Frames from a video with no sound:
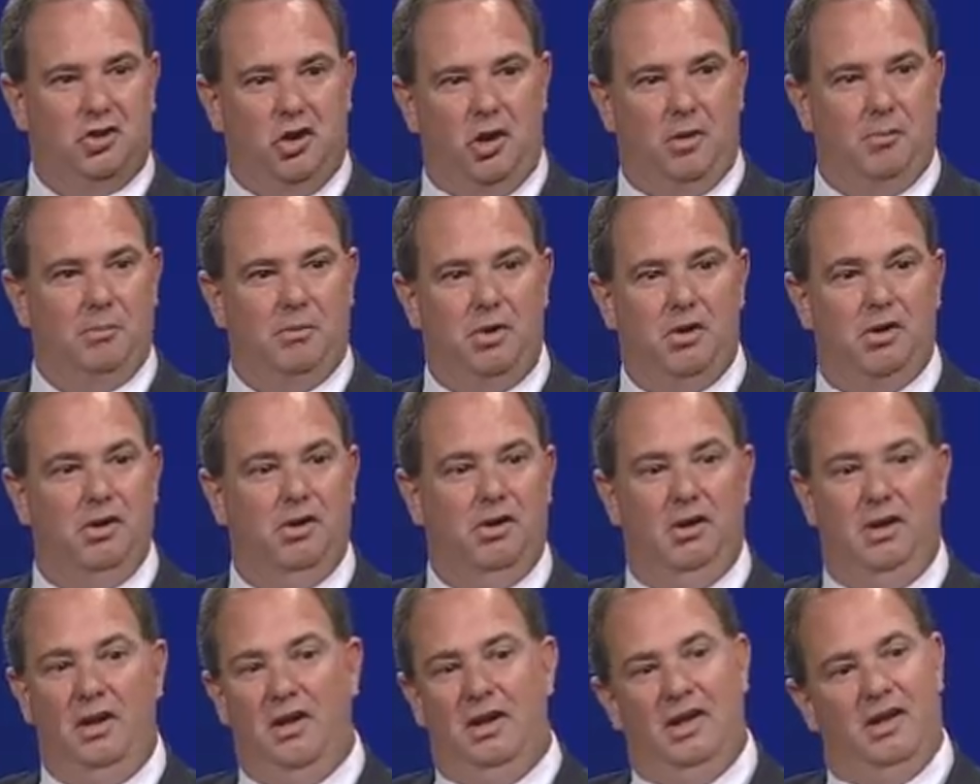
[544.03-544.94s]
like
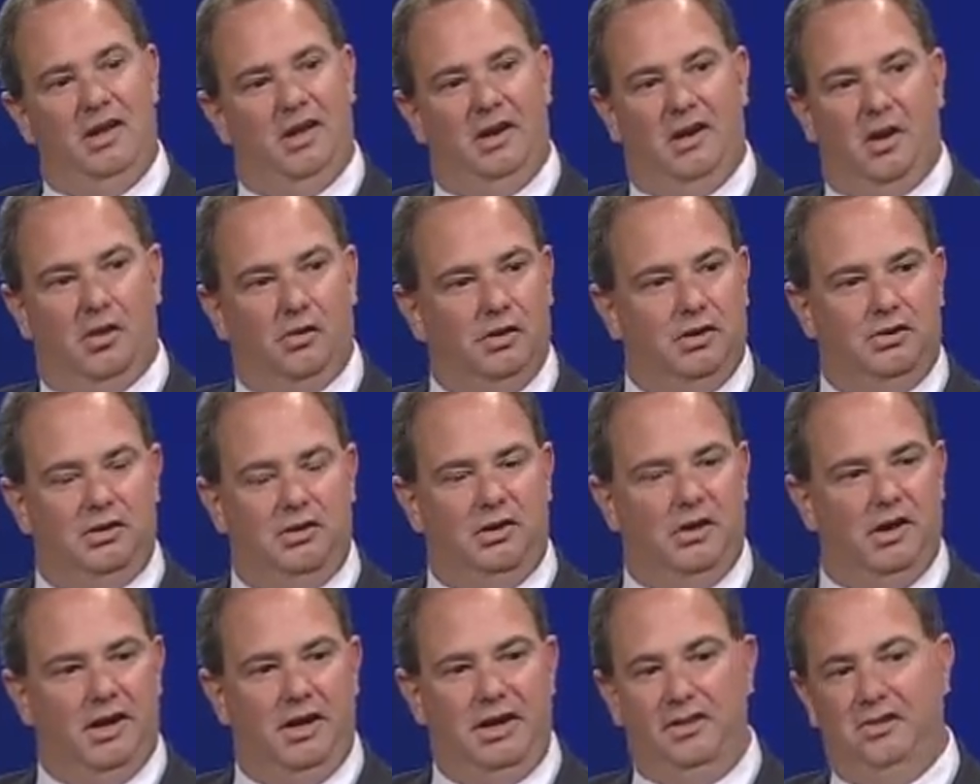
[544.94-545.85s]
Schaumburg and
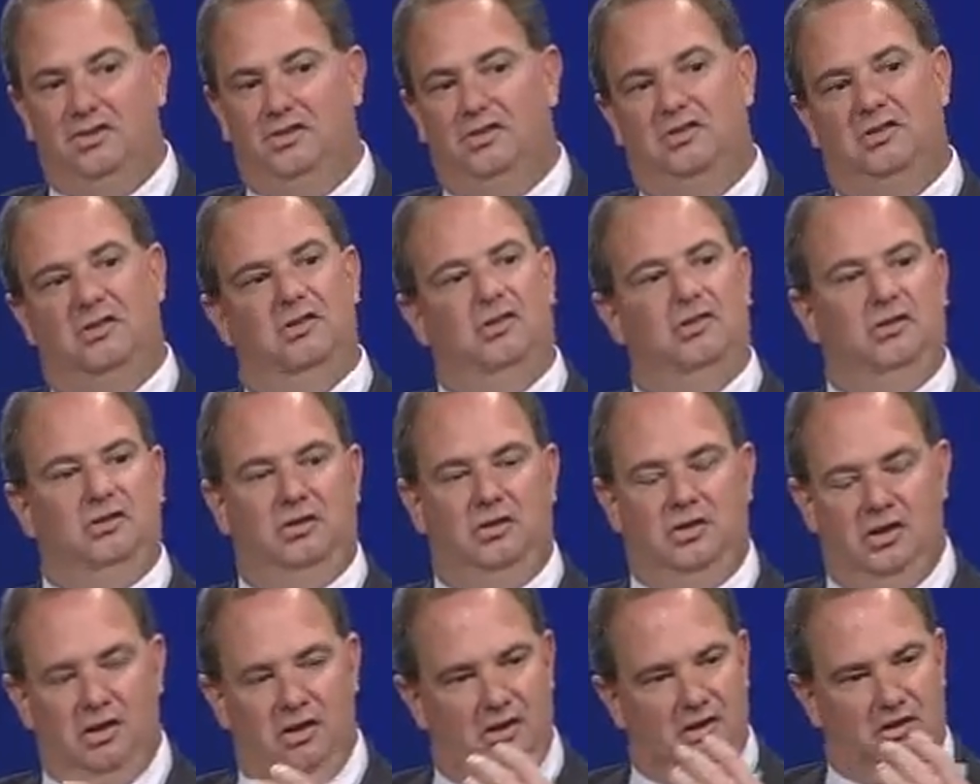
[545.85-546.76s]
Arlington Heights
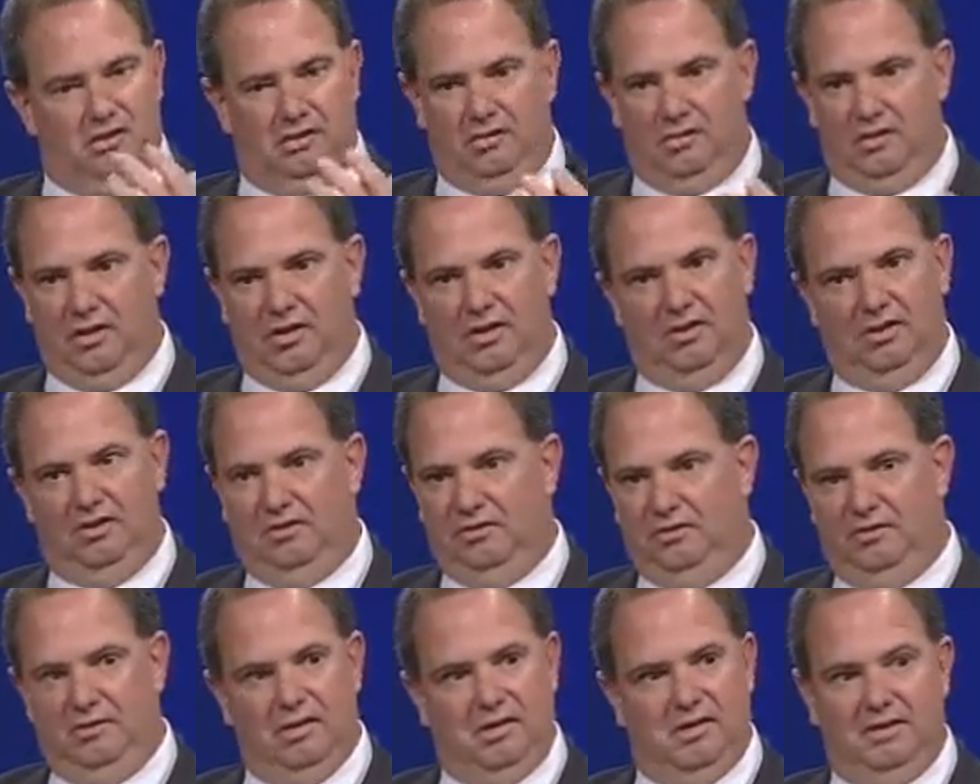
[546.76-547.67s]

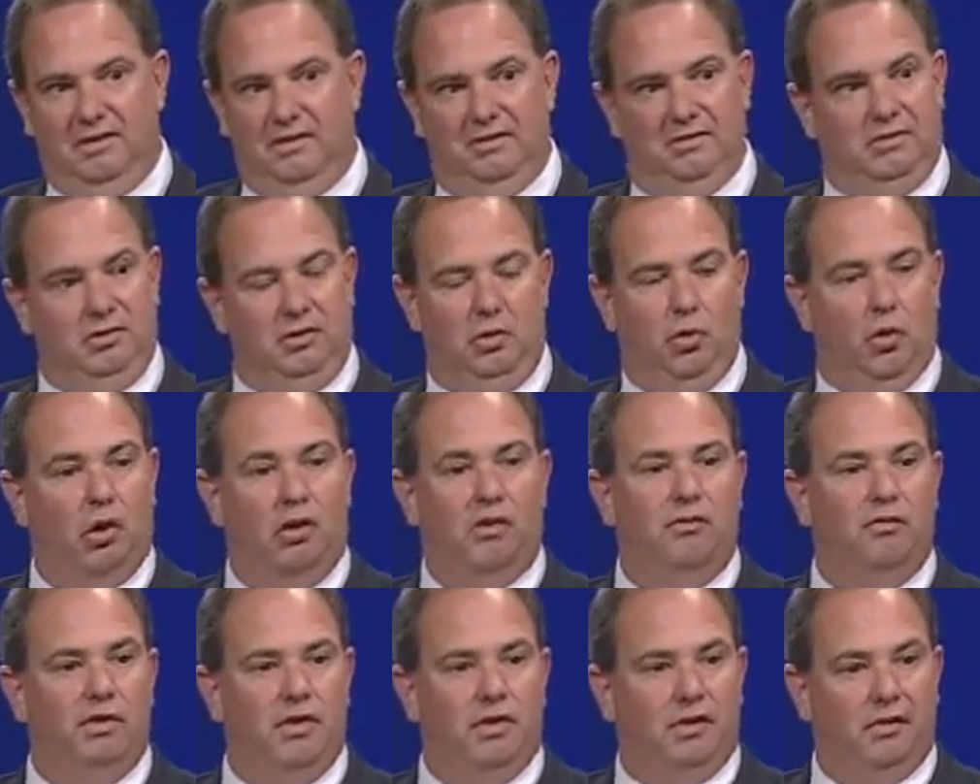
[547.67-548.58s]
and
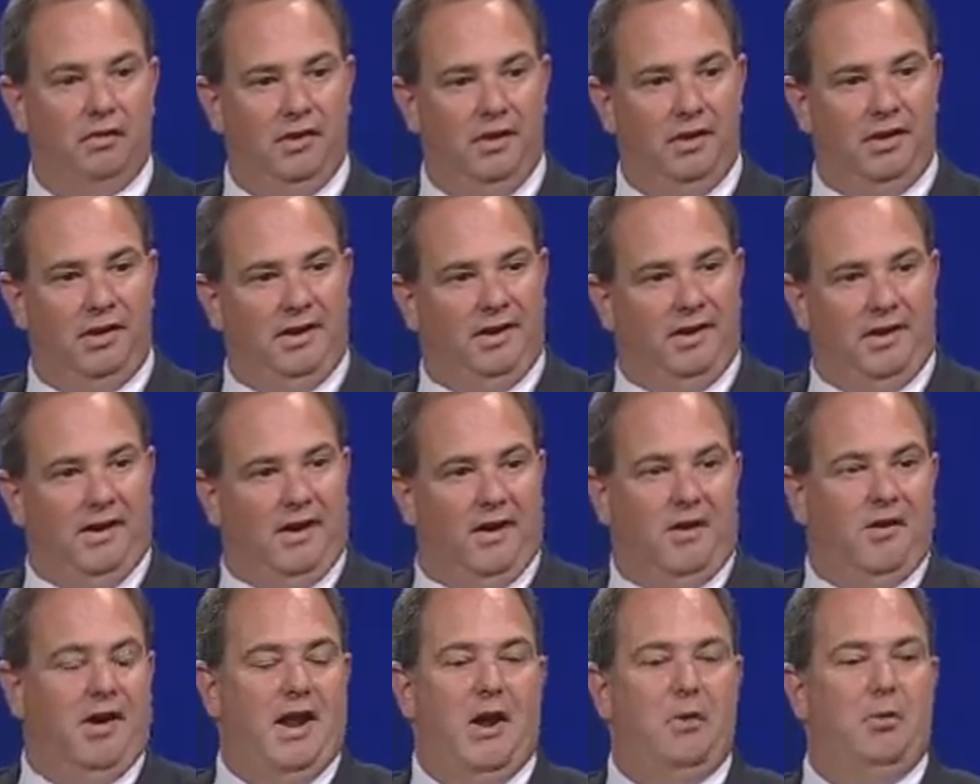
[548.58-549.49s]
Yorkville
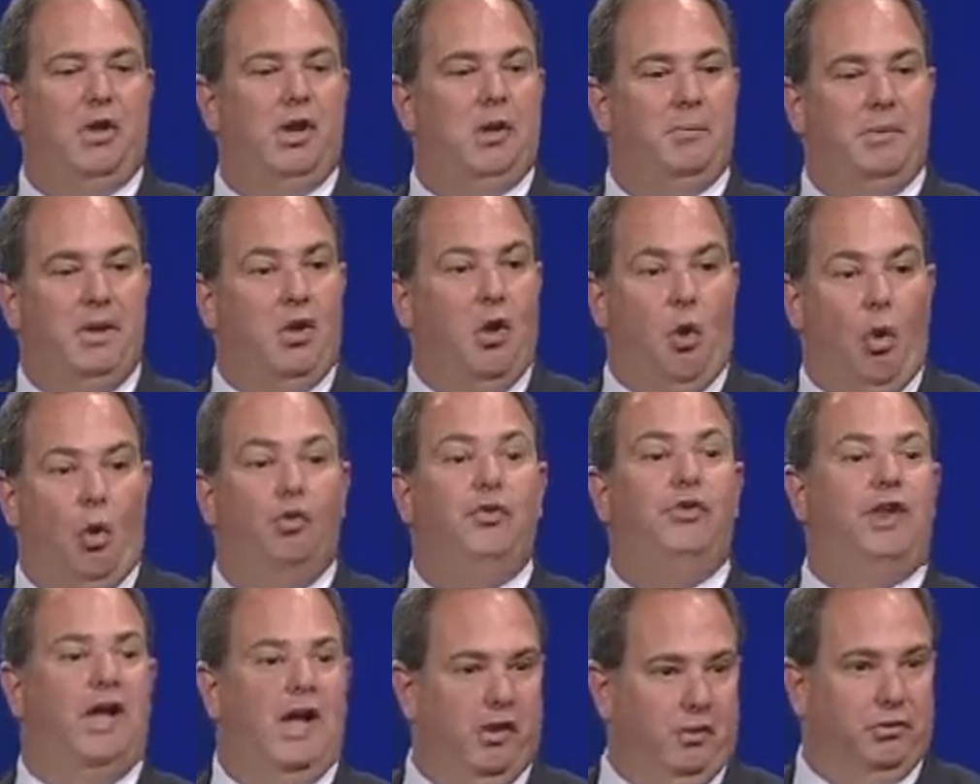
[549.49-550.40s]
are now going to be
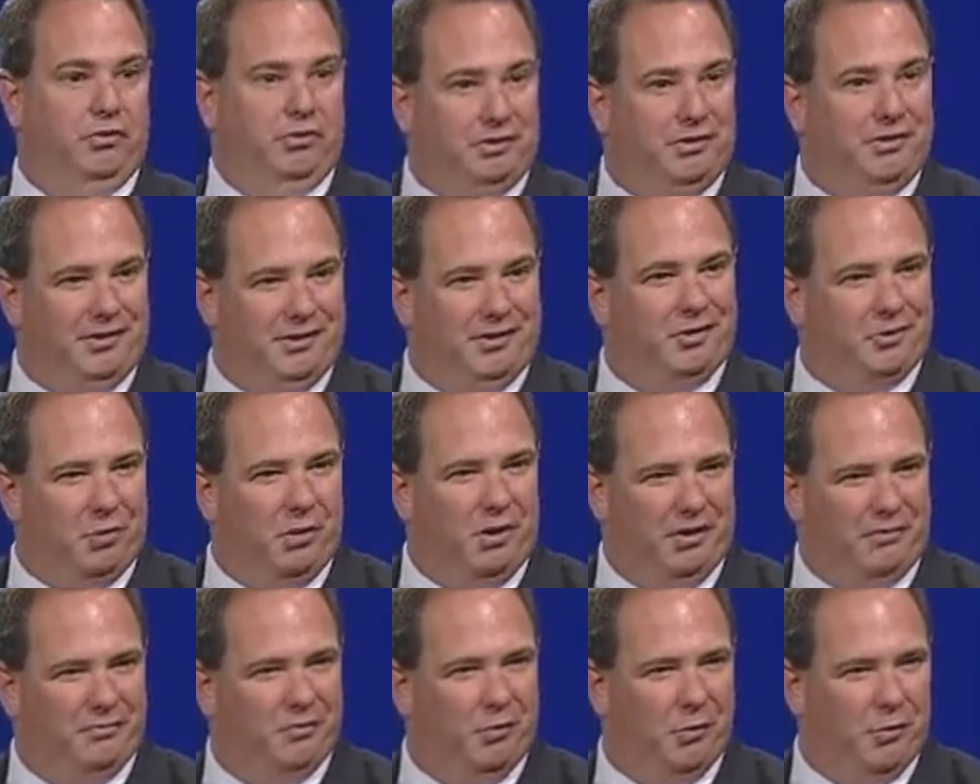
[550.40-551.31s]
old towns in
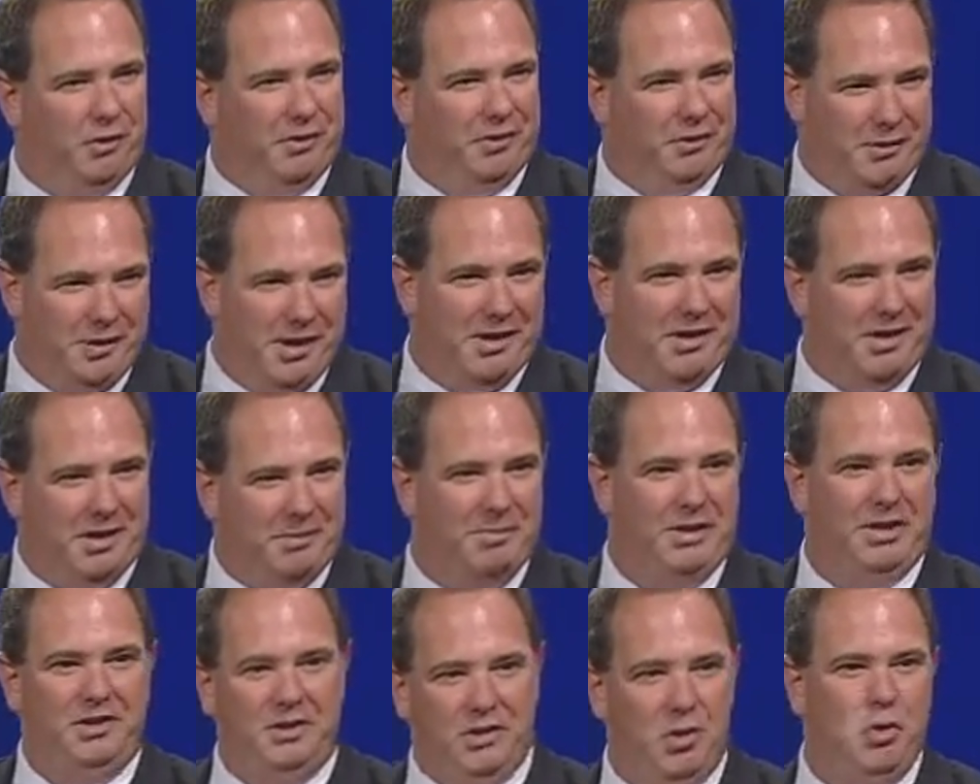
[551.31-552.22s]
2040. They're not going
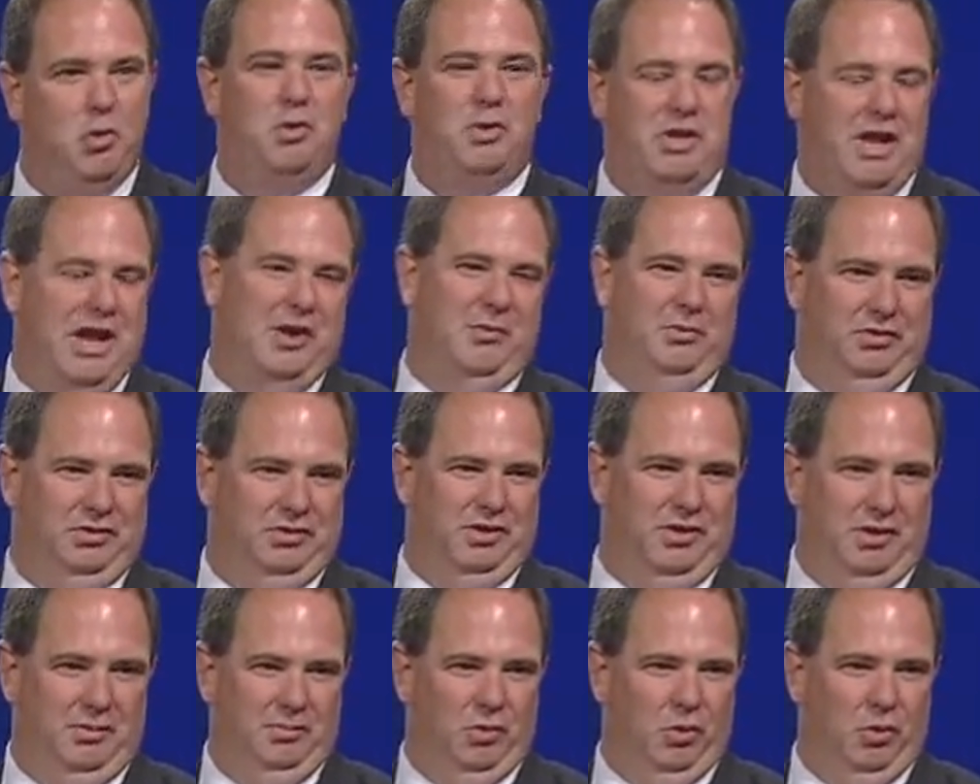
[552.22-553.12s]
to be new
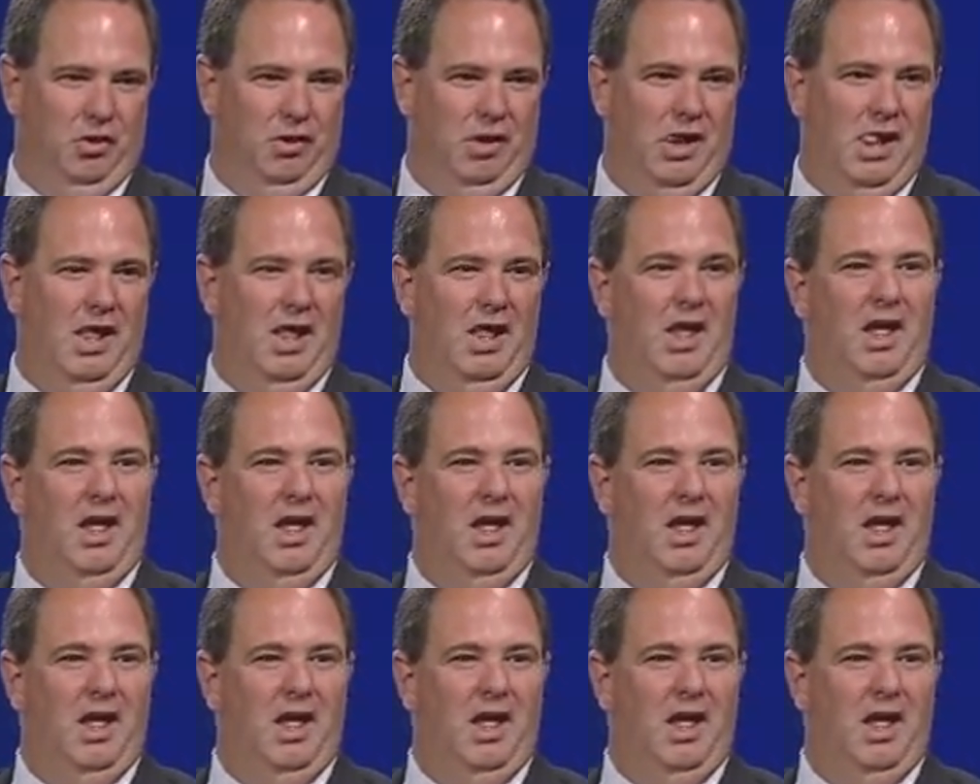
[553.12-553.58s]
towns anymore.